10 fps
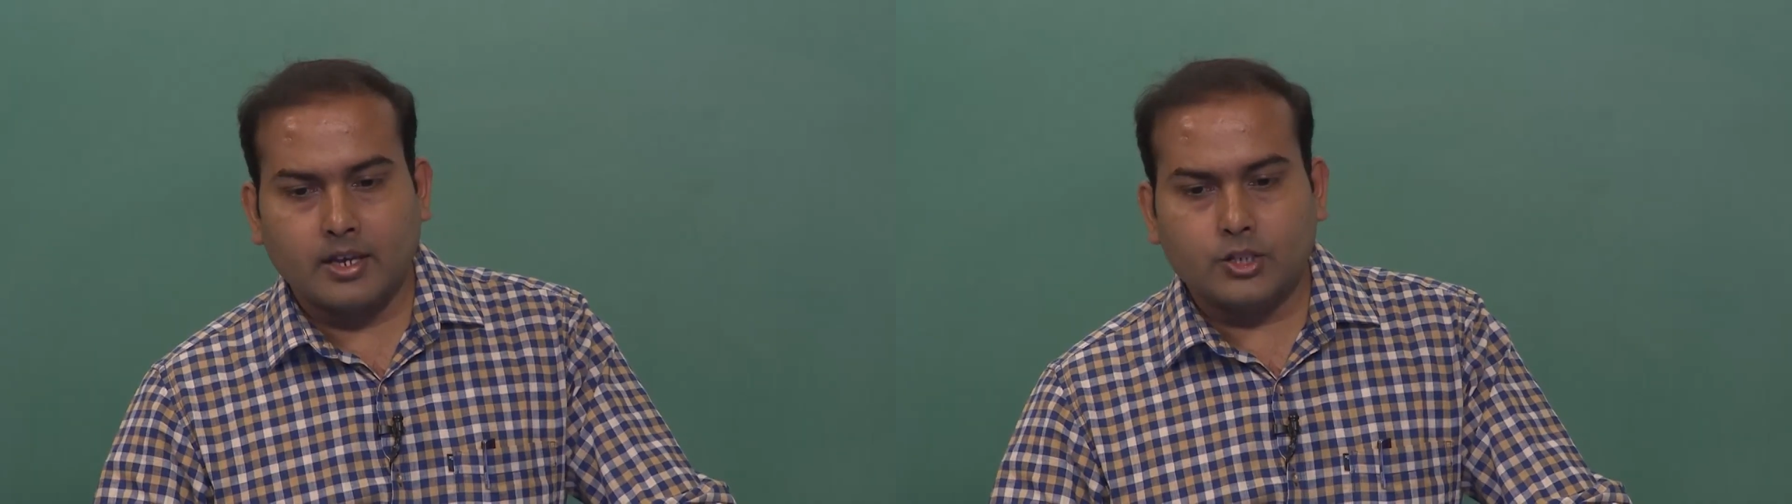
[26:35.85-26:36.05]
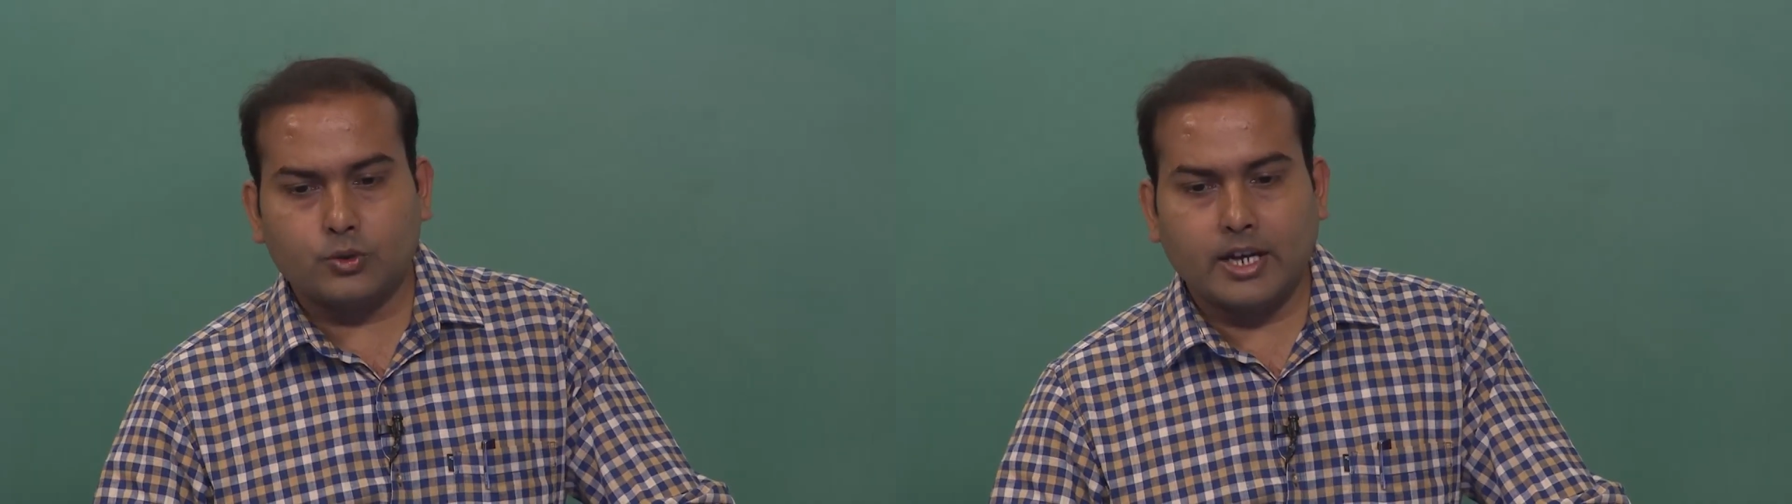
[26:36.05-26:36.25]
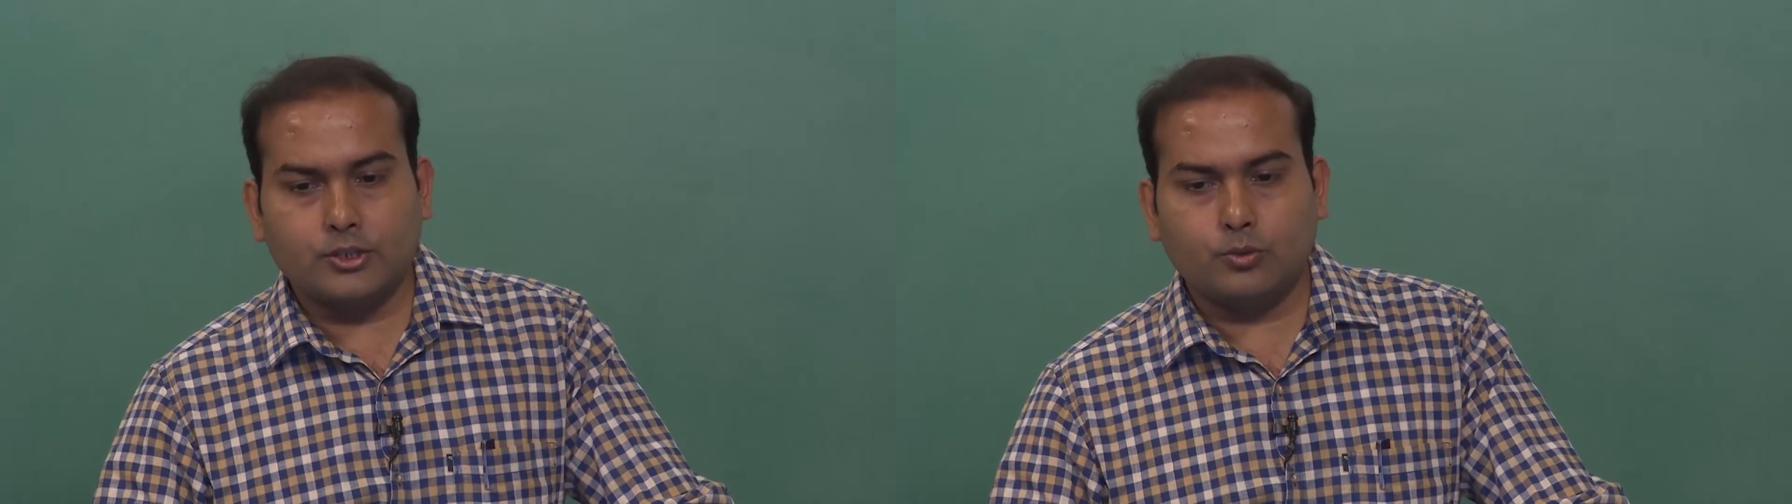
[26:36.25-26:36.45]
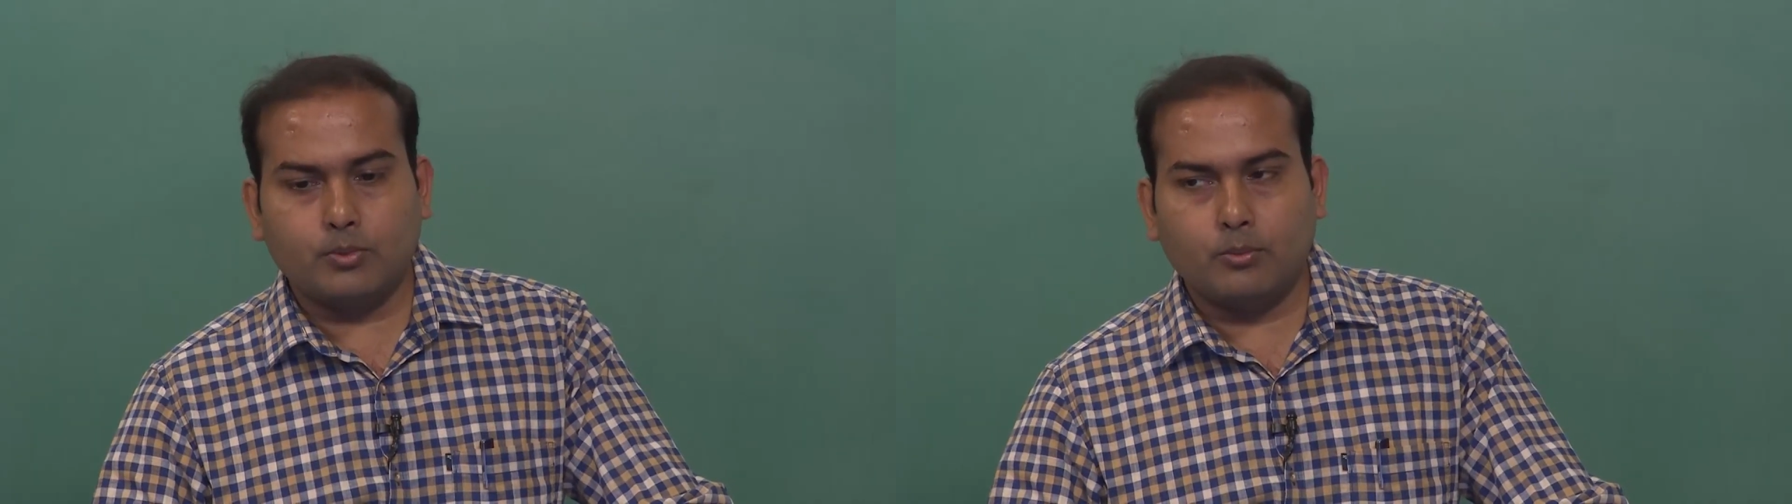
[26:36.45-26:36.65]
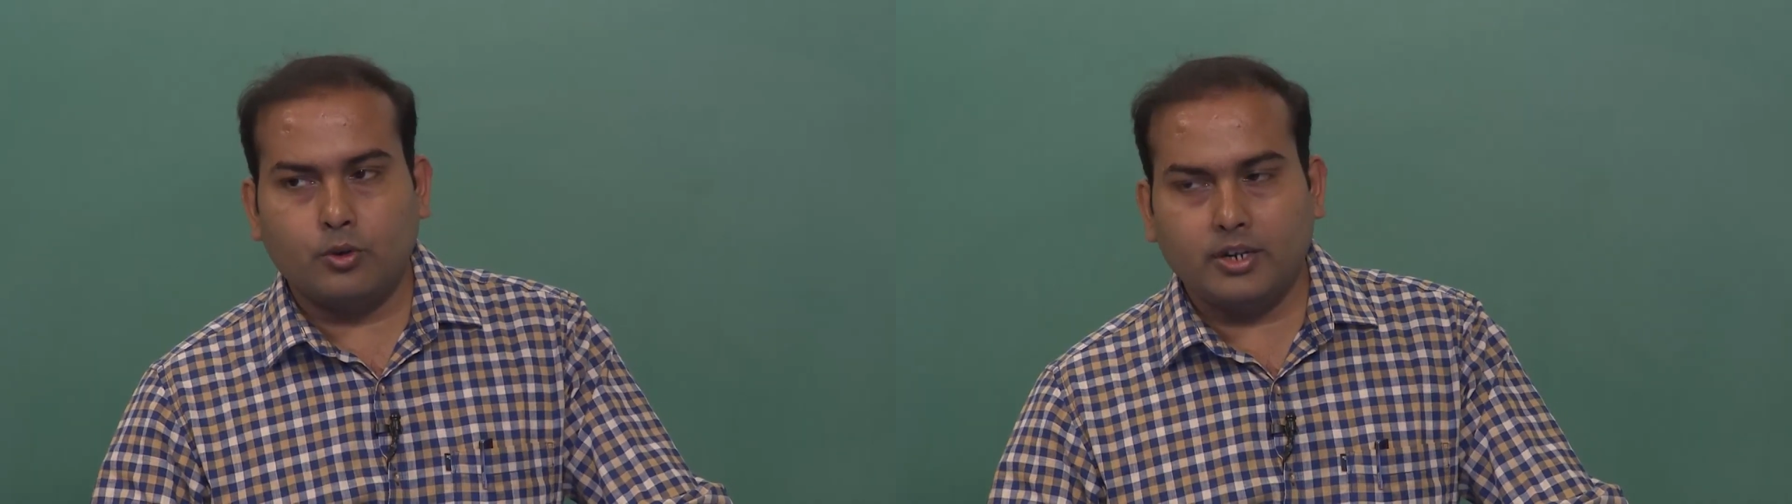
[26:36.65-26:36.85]
so as to
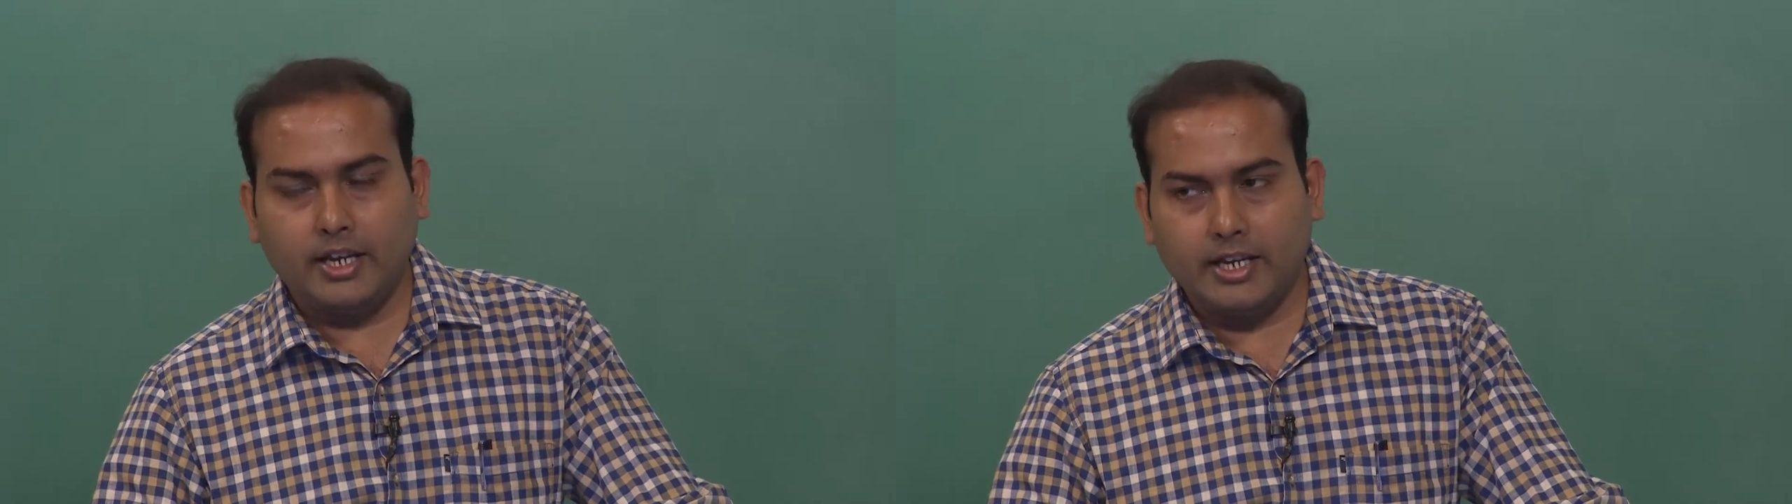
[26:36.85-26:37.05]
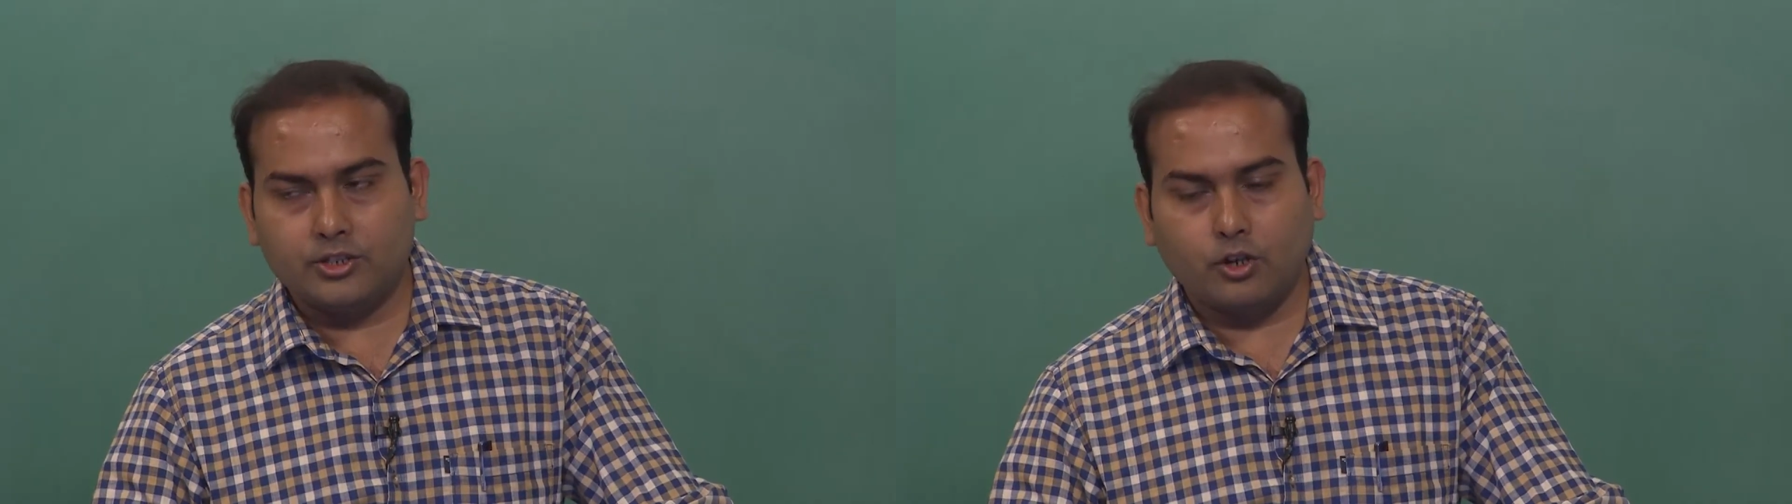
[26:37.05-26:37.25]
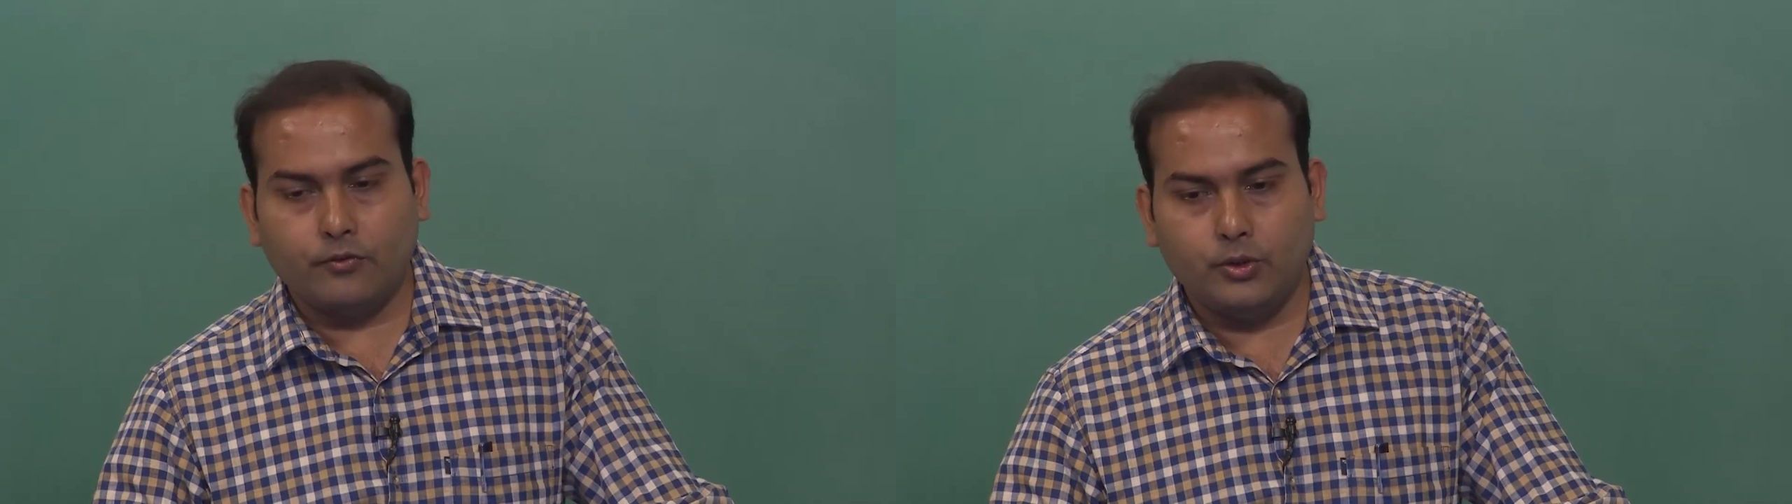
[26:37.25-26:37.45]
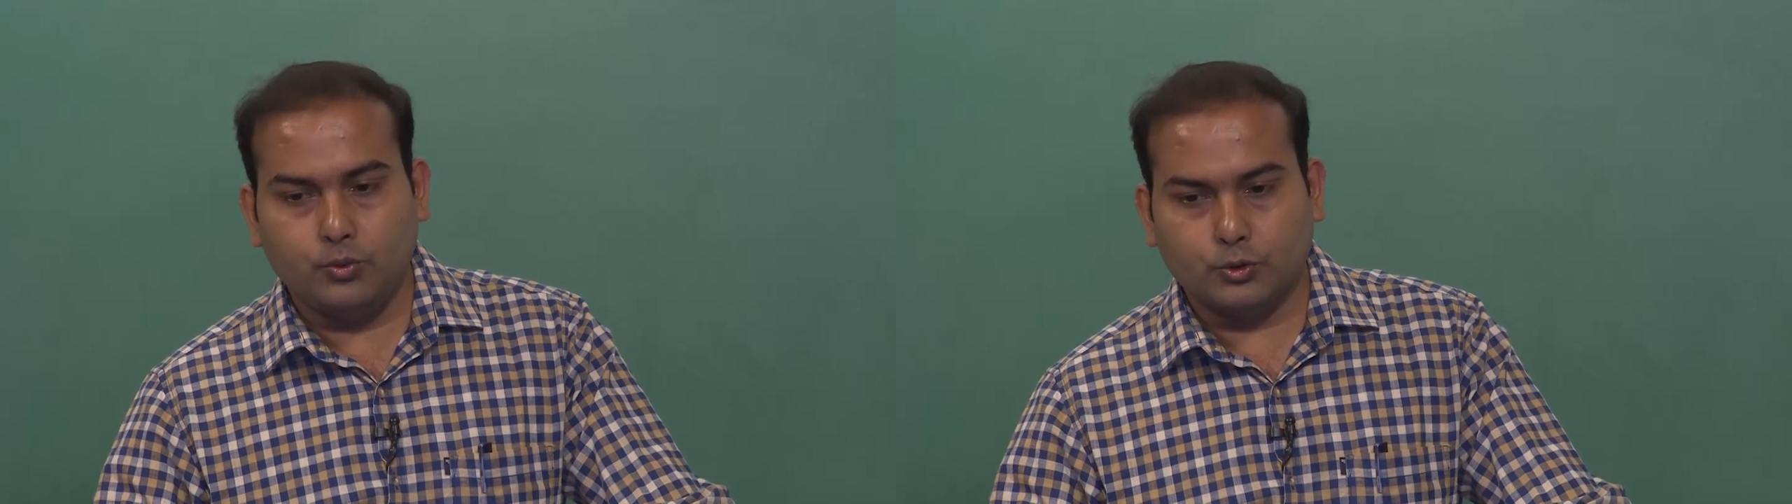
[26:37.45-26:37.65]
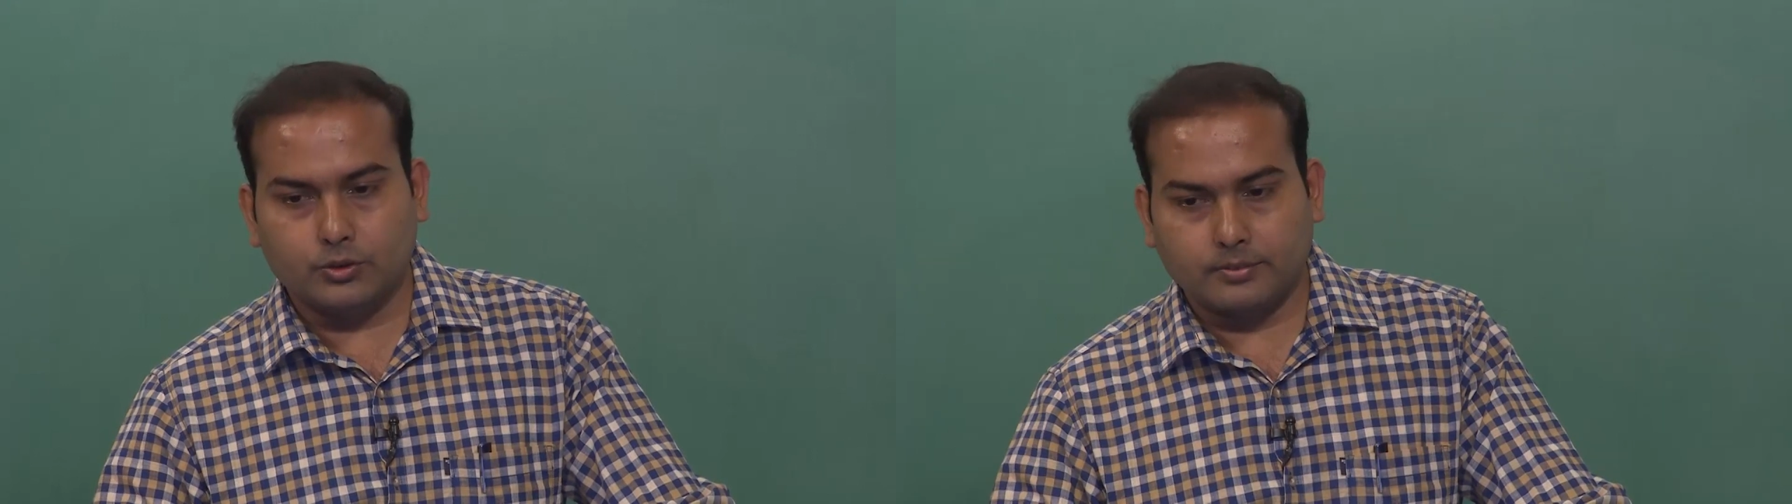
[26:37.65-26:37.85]
promote ease of
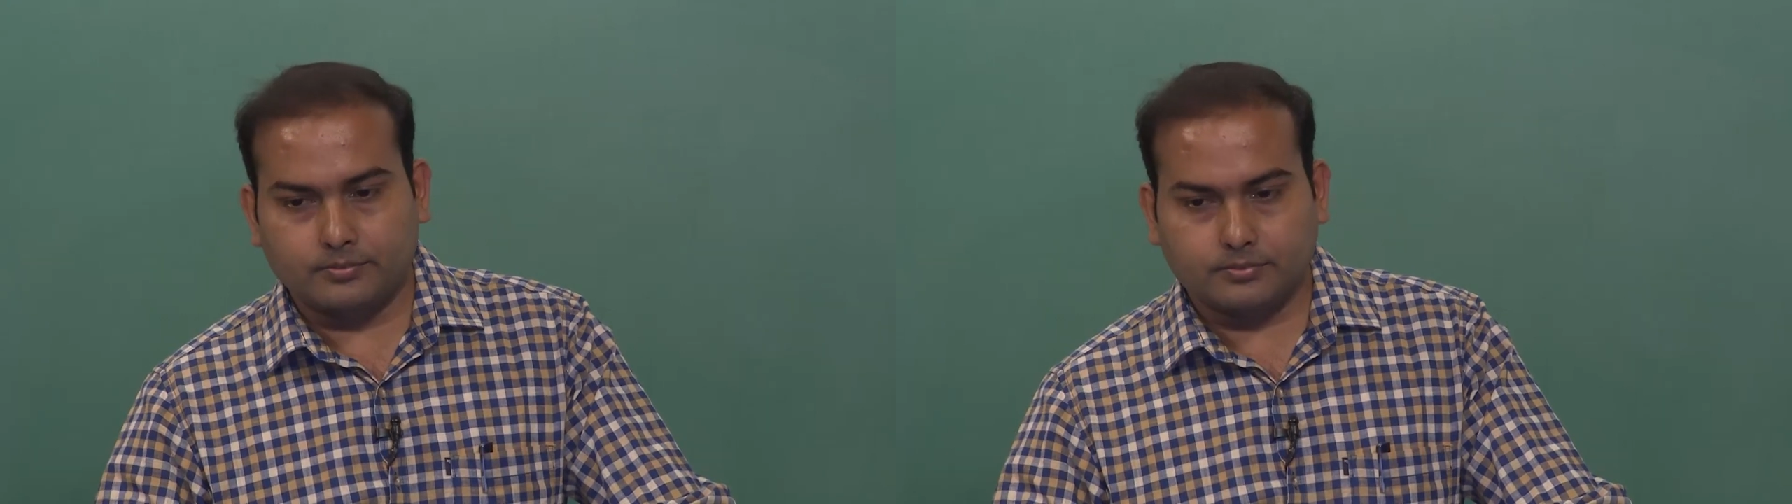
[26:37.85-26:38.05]
use.